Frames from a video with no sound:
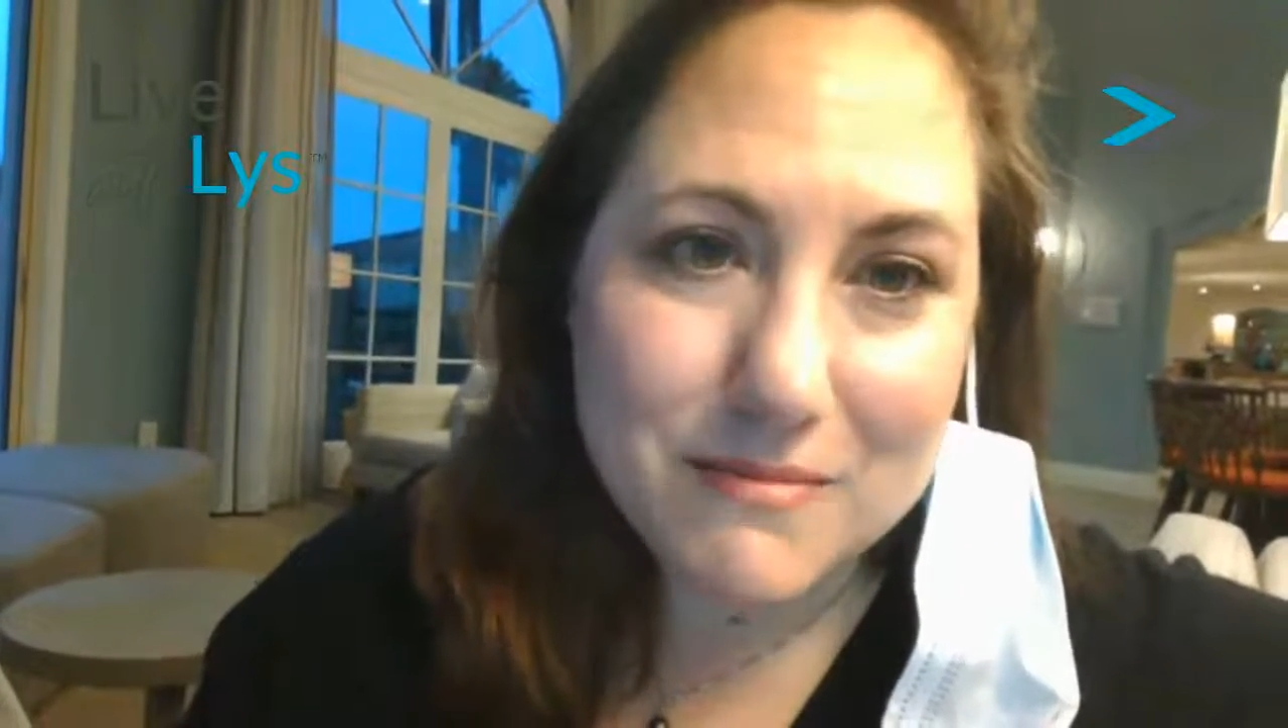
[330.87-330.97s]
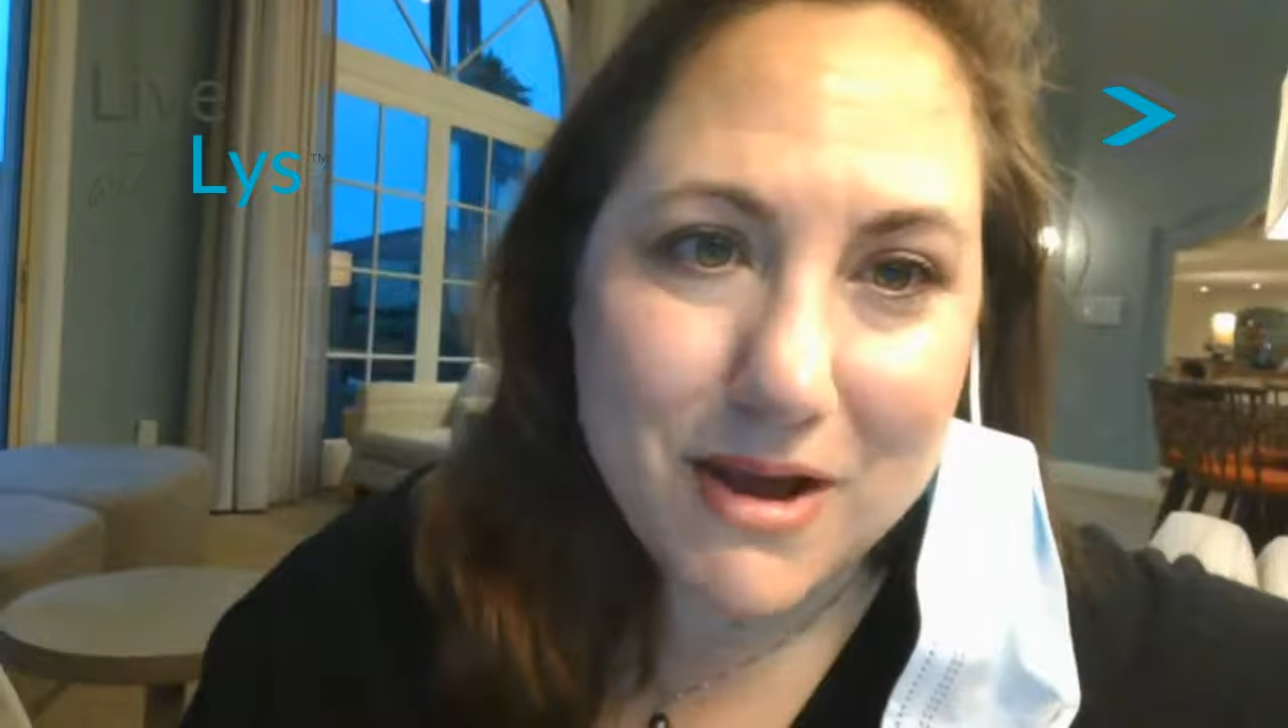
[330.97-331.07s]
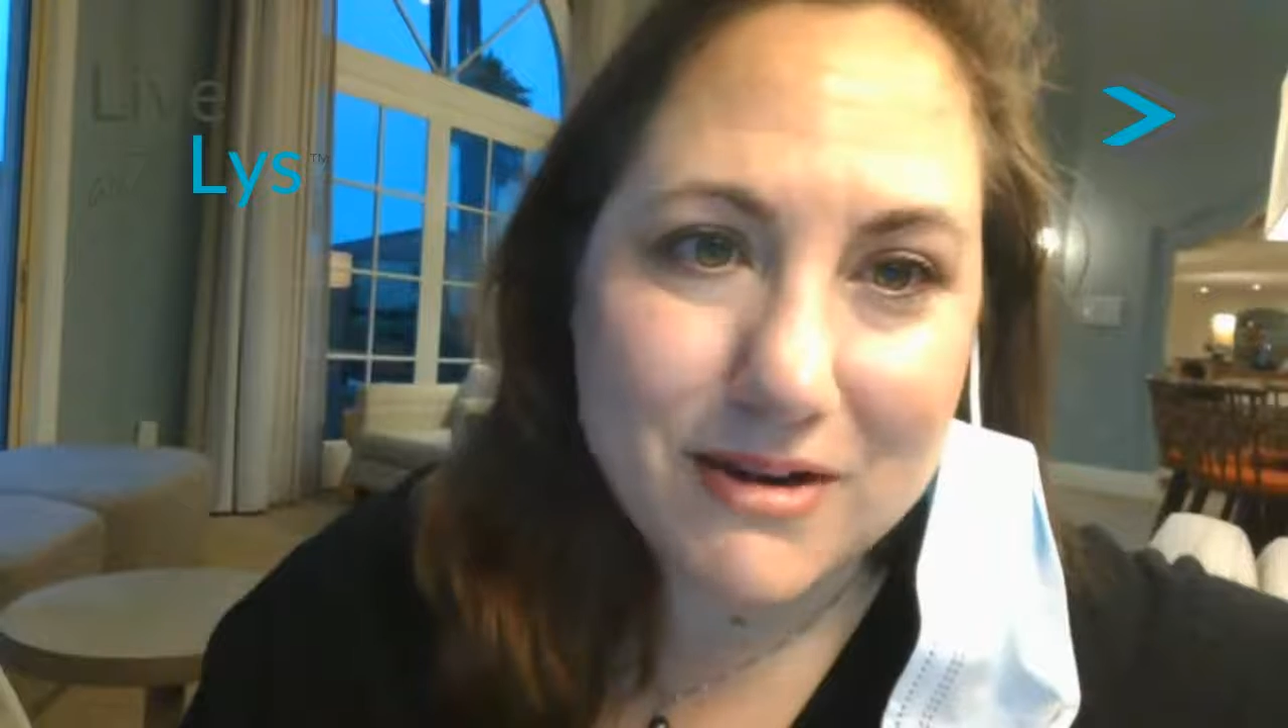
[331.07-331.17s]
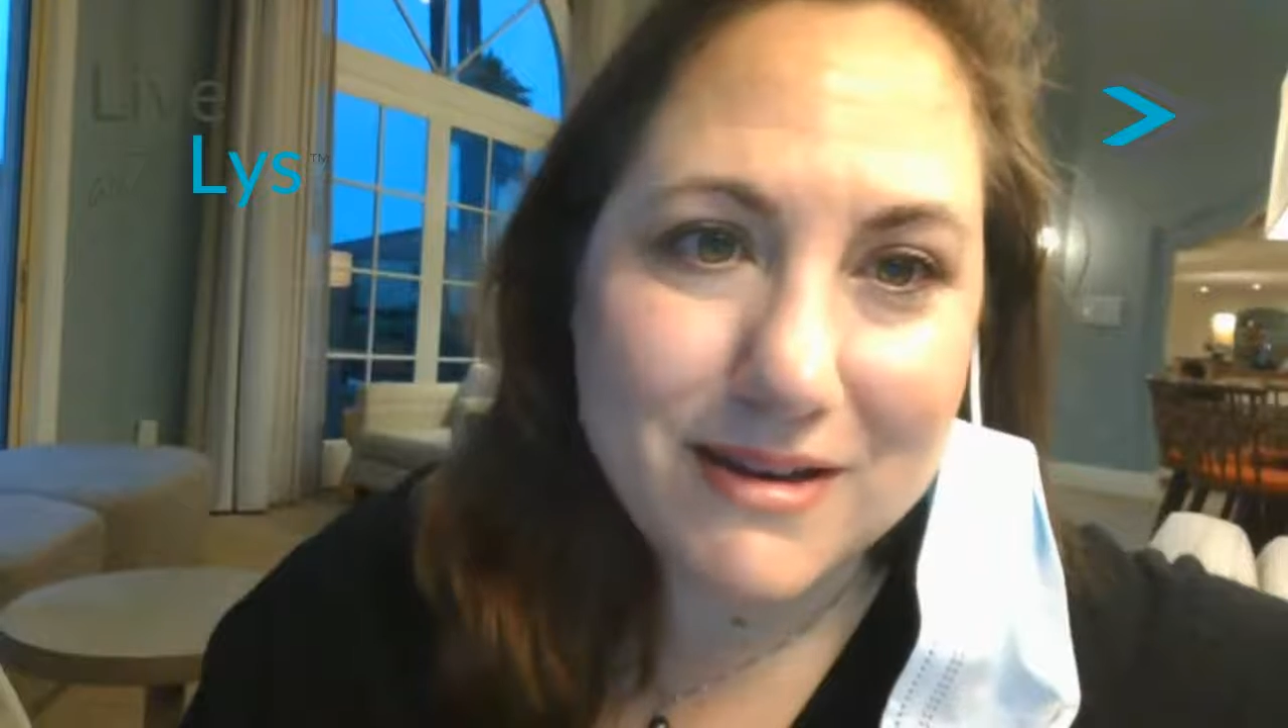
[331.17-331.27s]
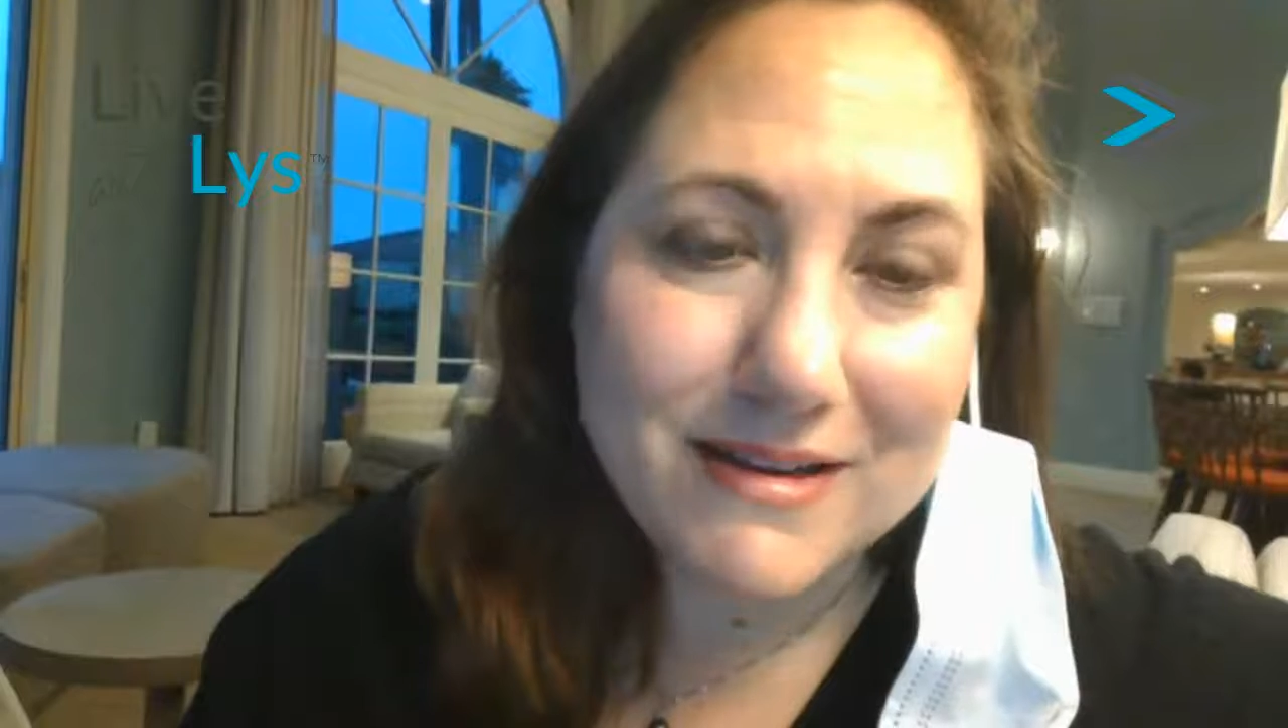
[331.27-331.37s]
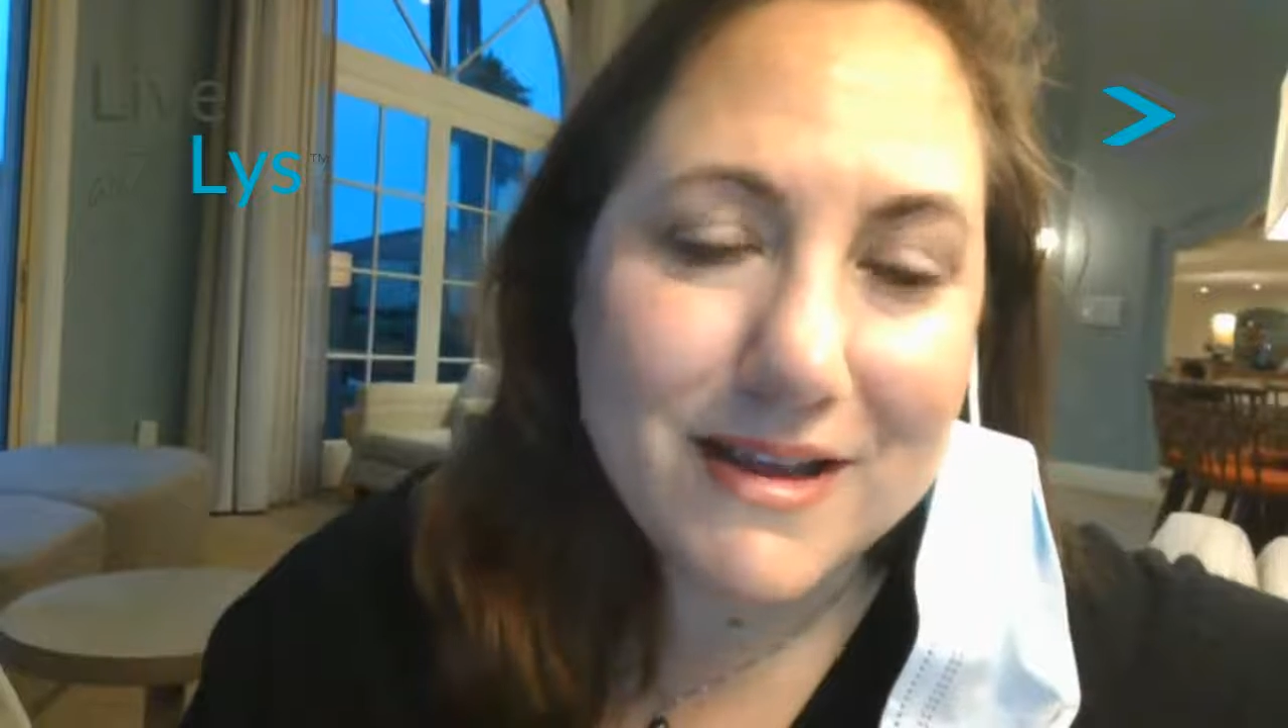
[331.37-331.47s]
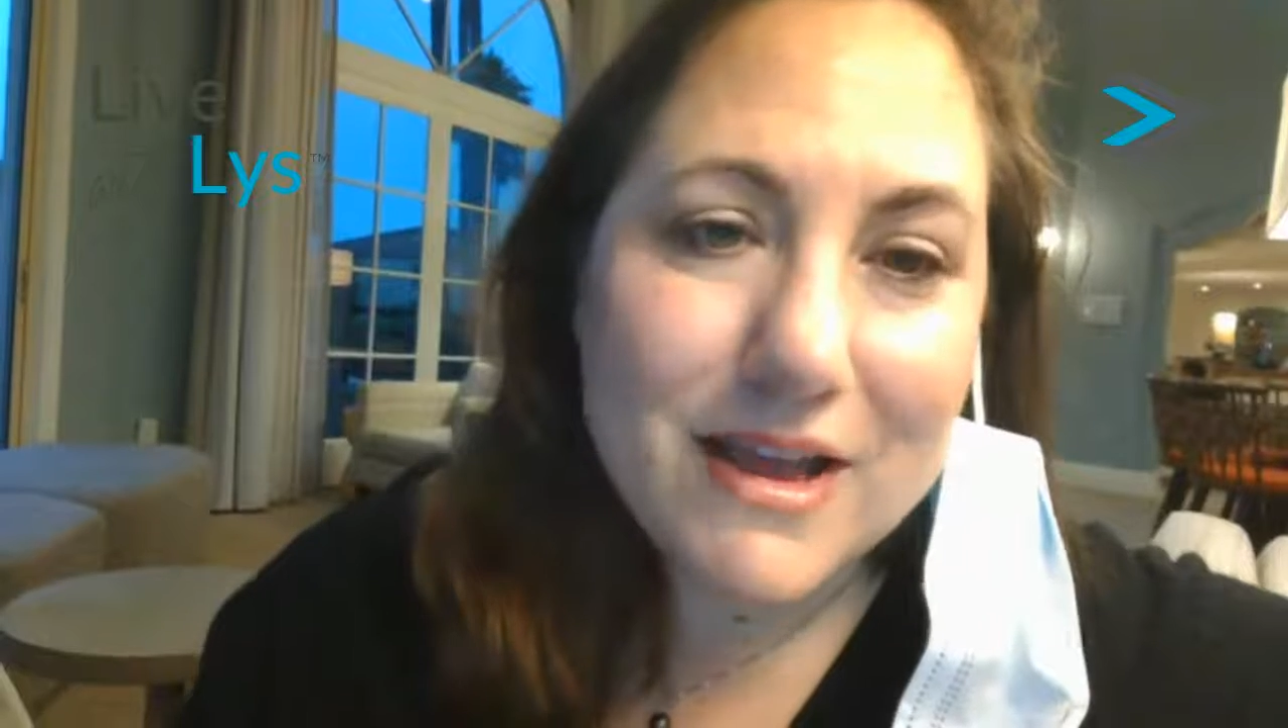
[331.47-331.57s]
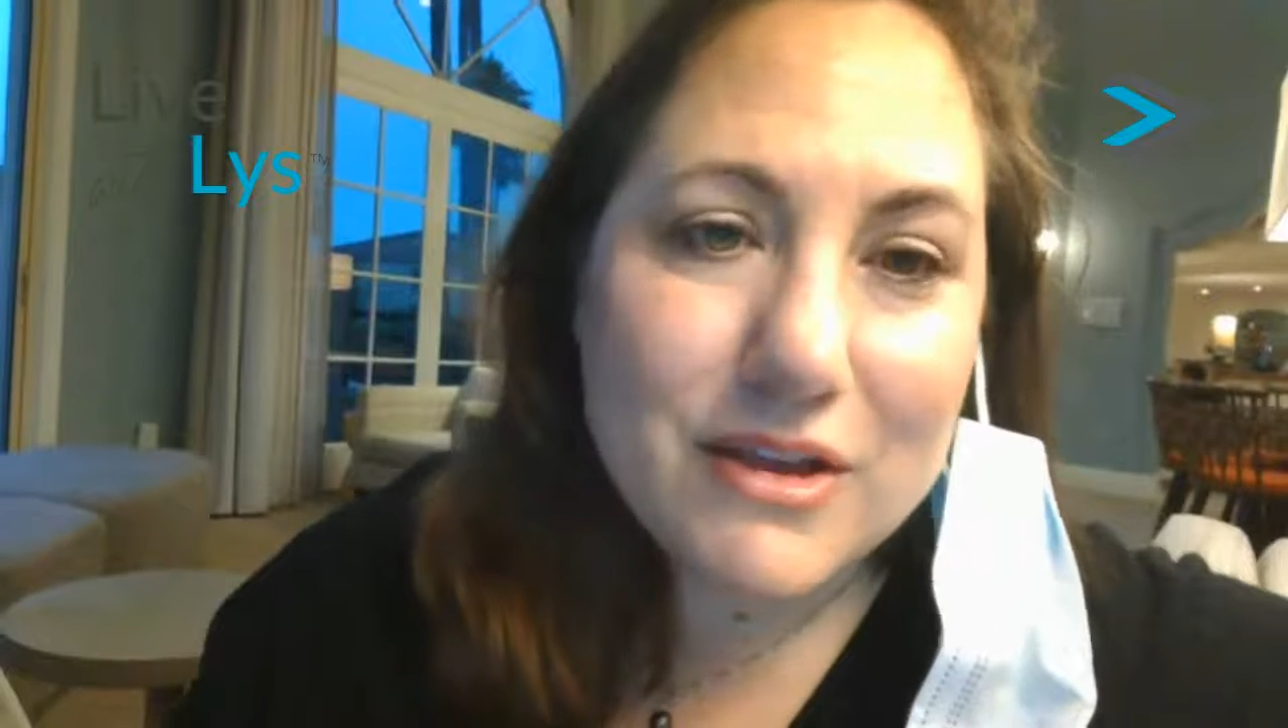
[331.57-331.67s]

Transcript: about it,